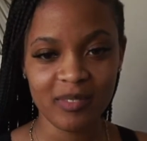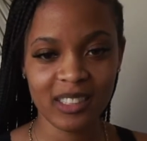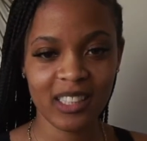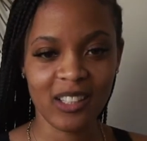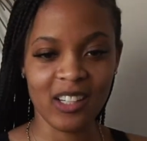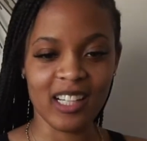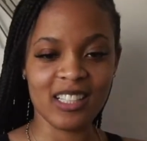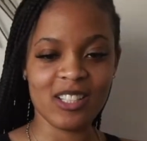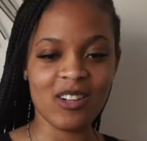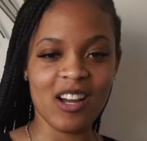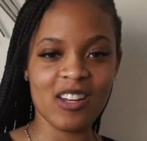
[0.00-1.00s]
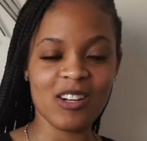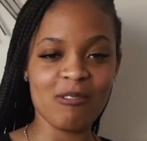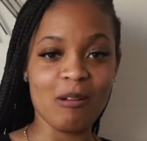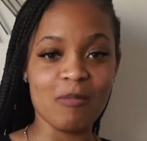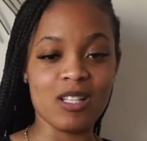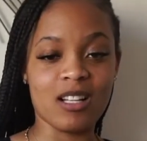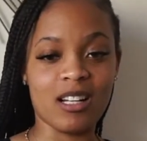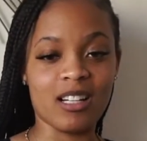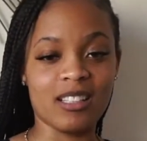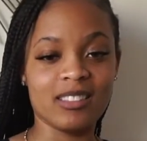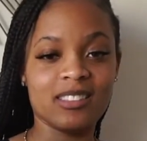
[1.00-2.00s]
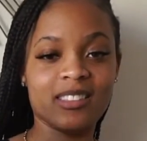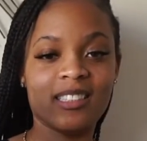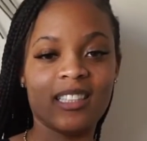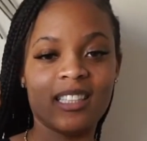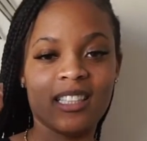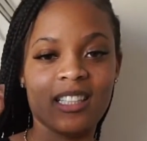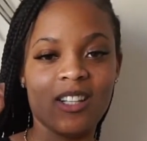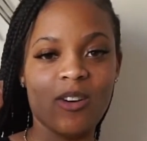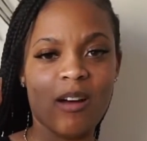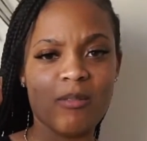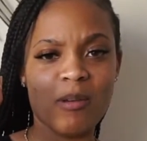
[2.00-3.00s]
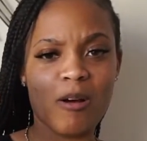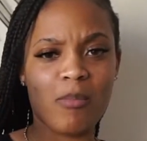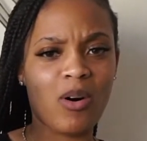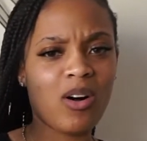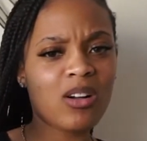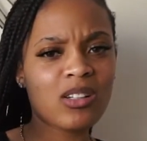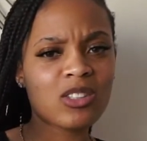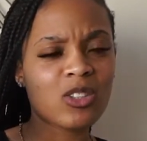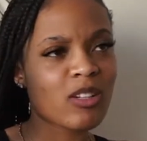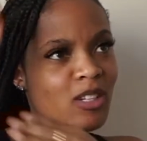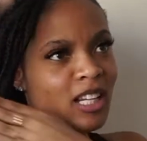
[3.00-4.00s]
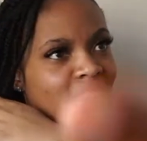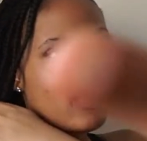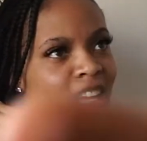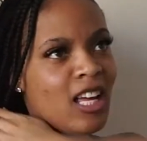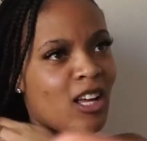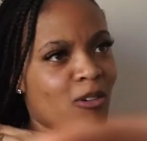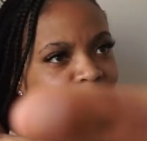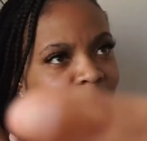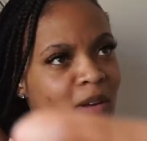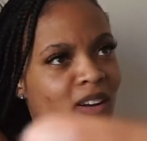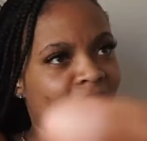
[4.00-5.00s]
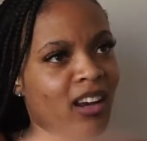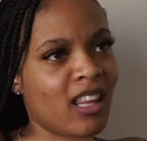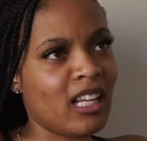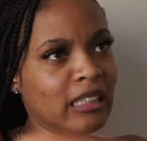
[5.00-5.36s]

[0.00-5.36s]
Okay, so how are you gonna rub this on now? You have to make a ball? Don't you have to like rub it on and then?